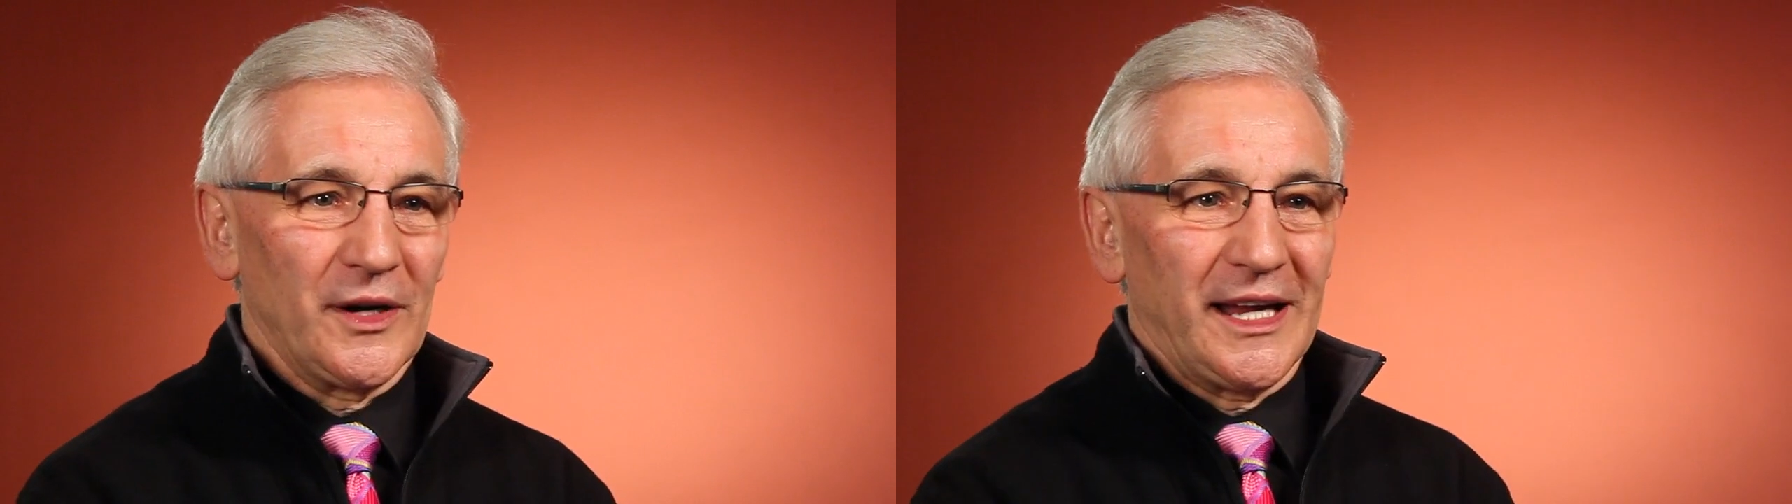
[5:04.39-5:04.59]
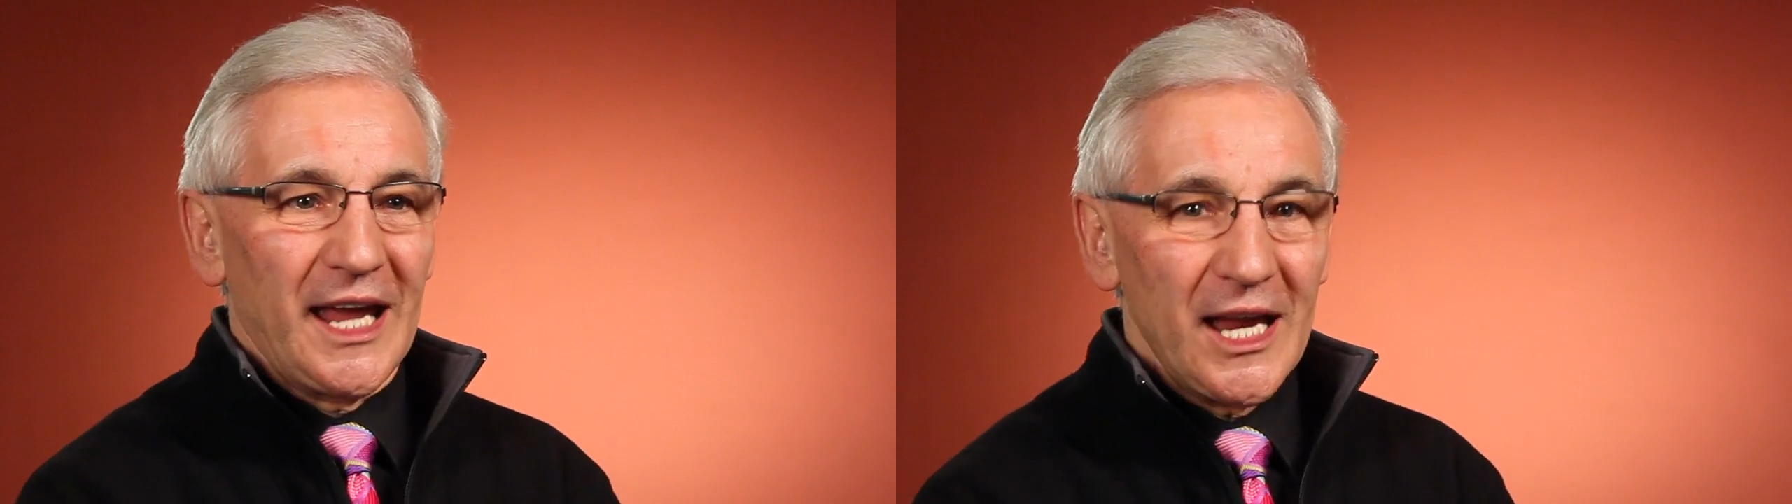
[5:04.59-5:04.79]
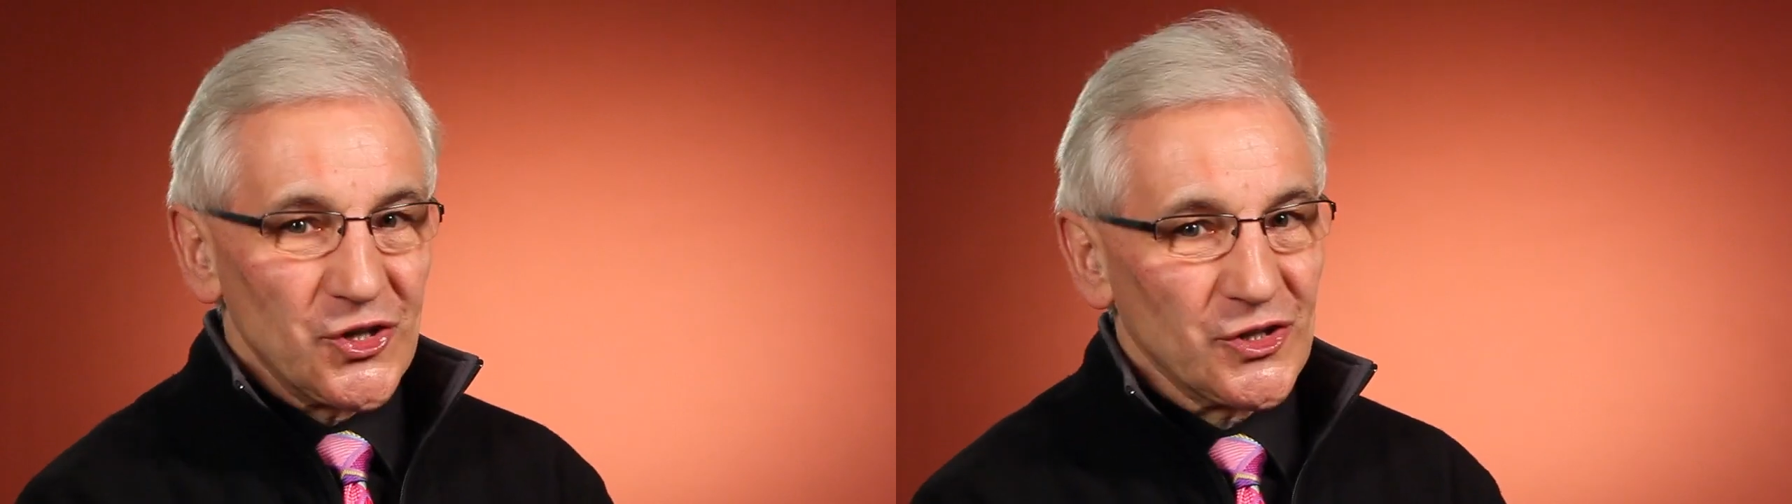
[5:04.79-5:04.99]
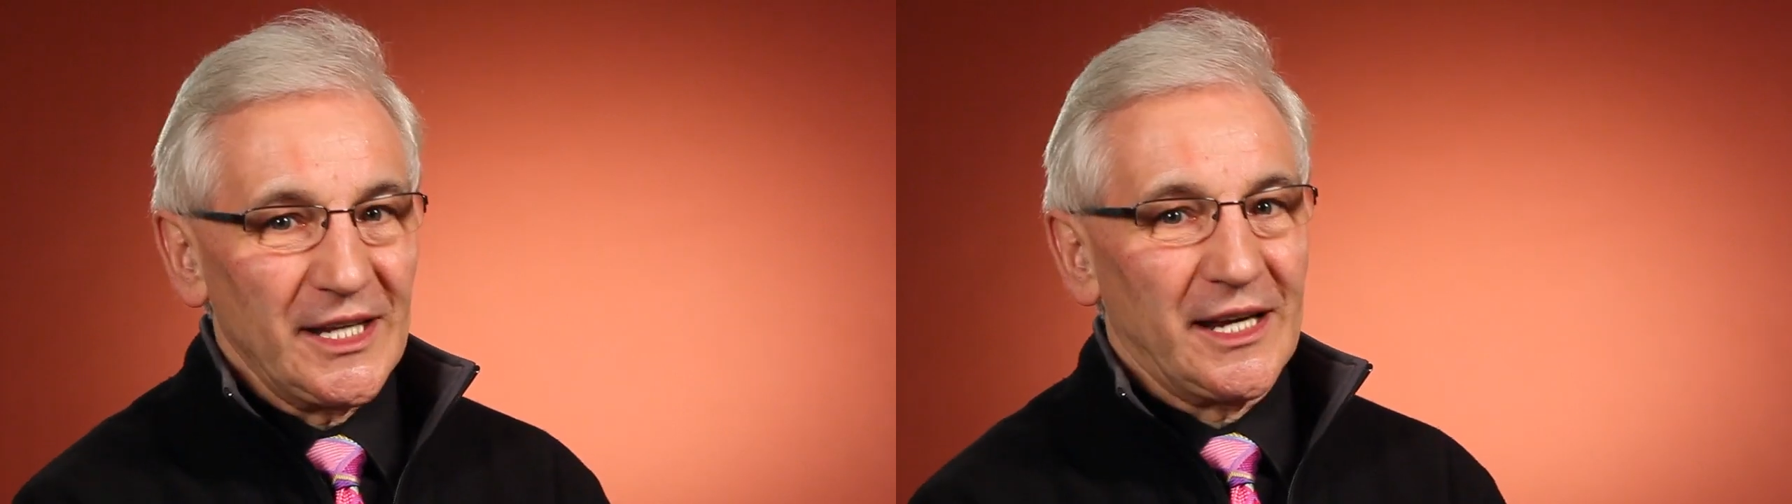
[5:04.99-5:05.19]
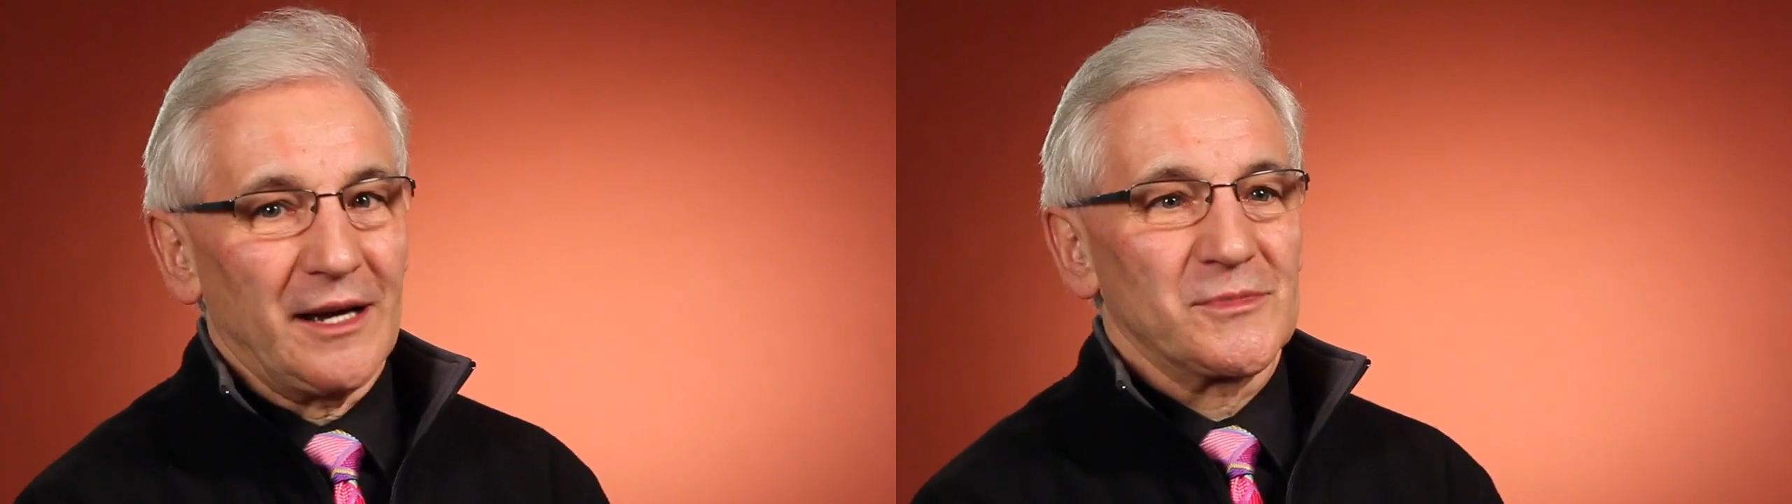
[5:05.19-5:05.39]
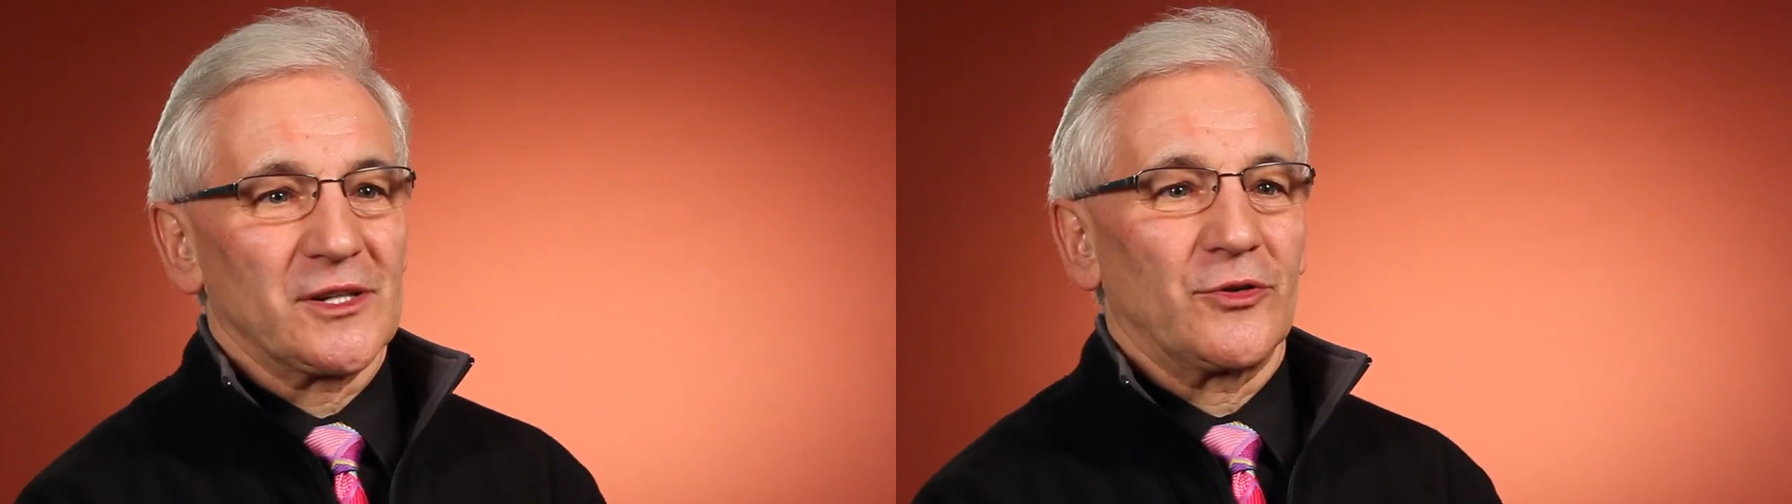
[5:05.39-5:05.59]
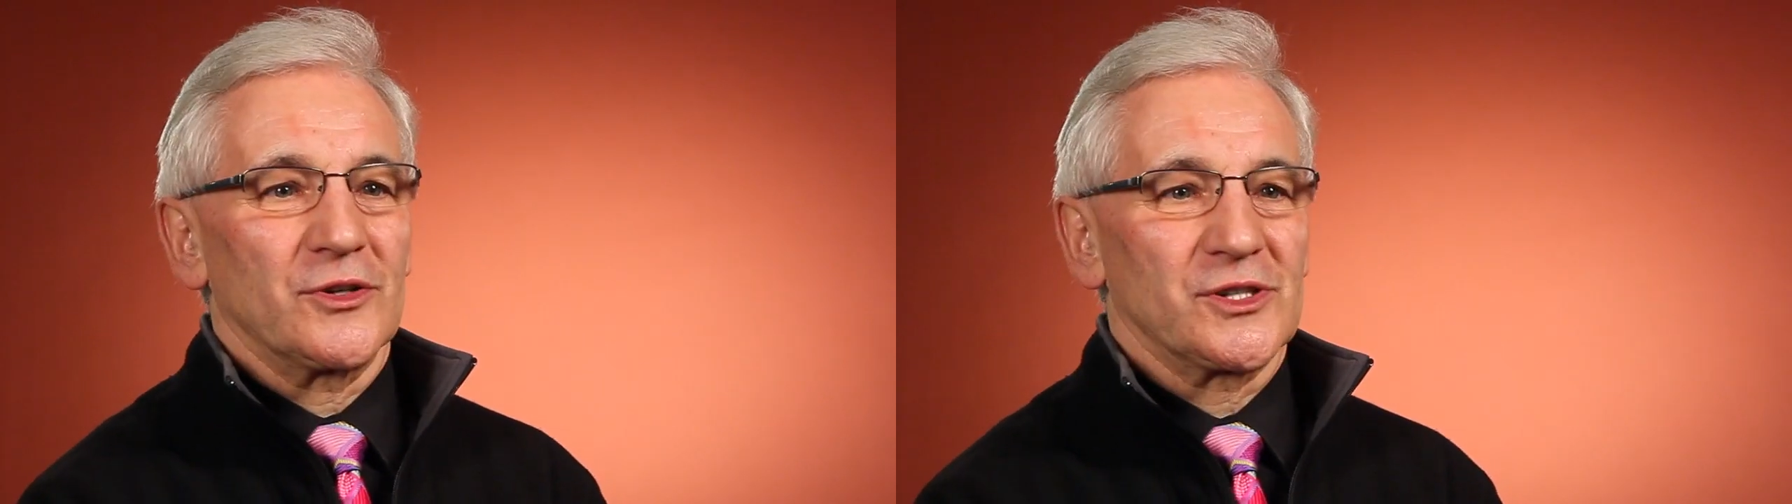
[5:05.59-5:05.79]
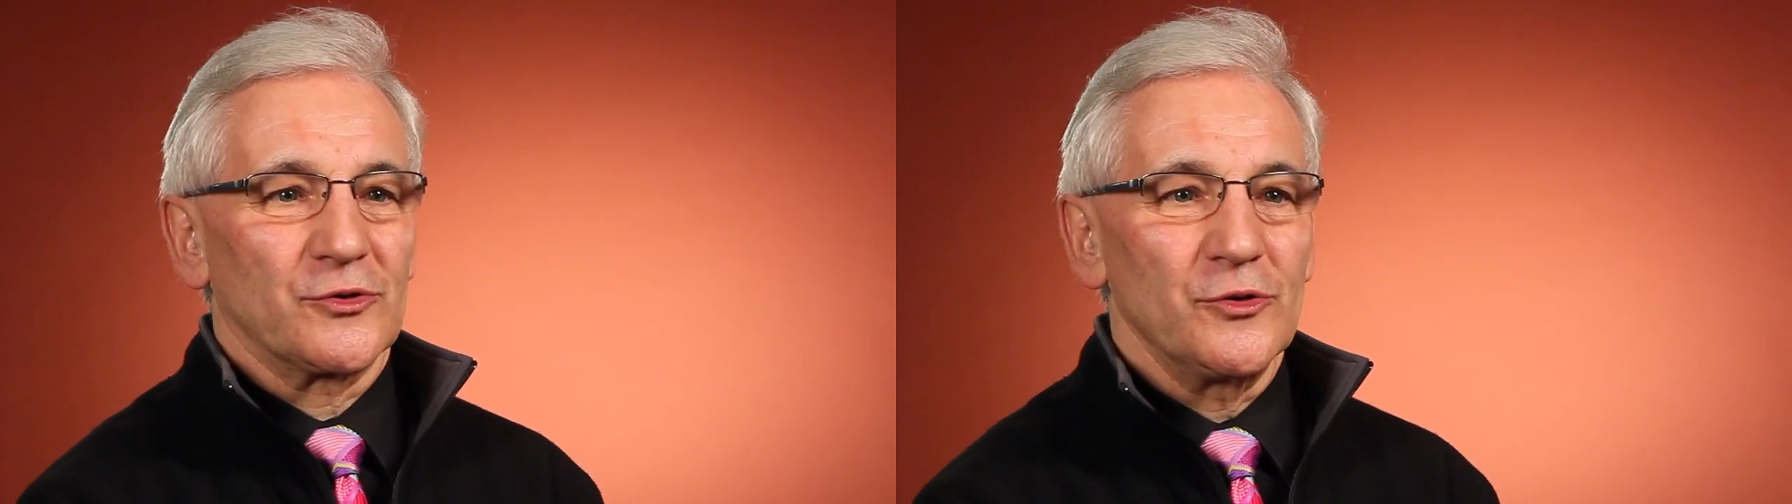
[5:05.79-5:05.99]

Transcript: one occasionally comes across